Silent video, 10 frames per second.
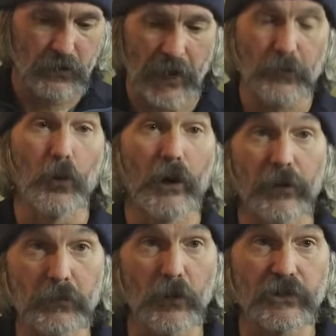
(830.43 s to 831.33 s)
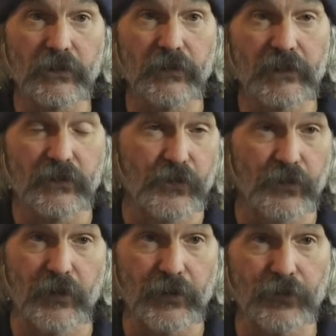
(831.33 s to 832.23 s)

I'm wearing most of this. There's very